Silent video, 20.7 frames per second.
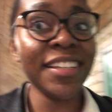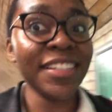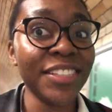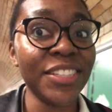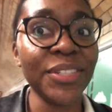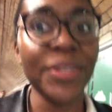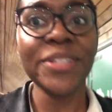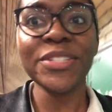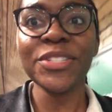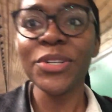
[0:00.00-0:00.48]

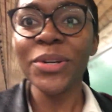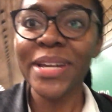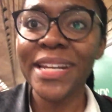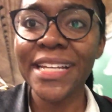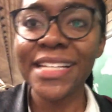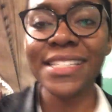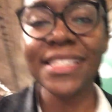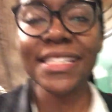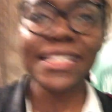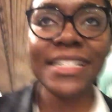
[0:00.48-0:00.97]
least you enjoyed
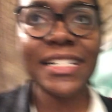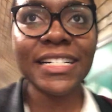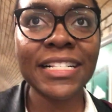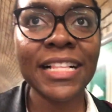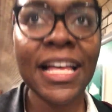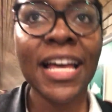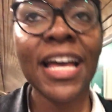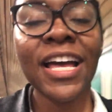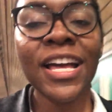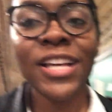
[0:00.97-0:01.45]
it still.
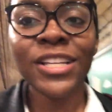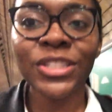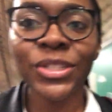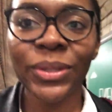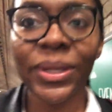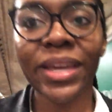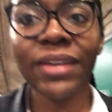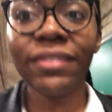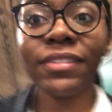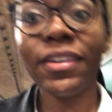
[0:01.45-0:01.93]

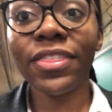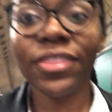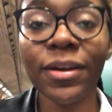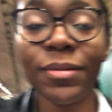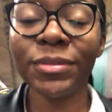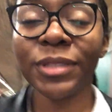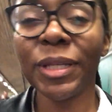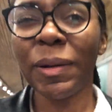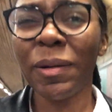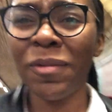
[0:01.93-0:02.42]
So give it a
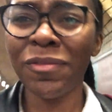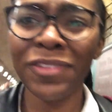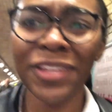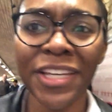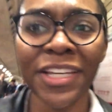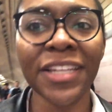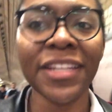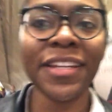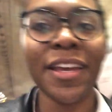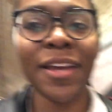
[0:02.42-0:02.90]
thumbs up.
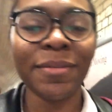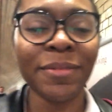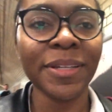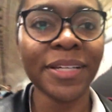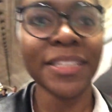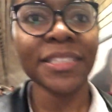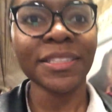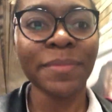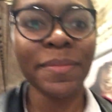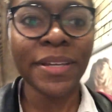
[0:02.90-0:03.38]
Hopefully you can hear me
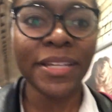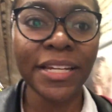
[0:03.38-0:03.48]
because I'm